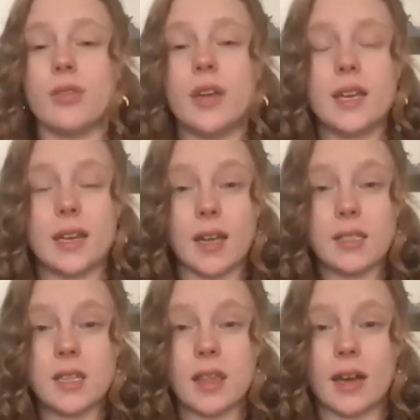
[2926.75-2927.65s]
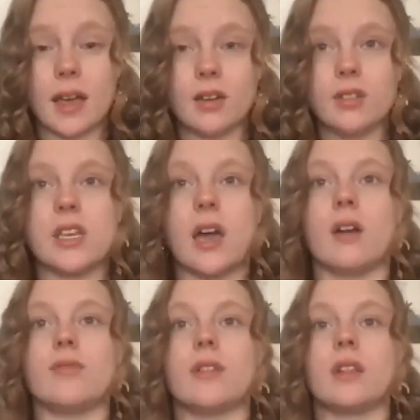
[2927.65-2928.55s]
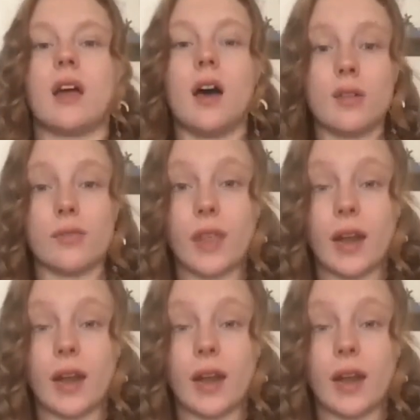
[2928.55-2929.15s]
reconnect to that energy of love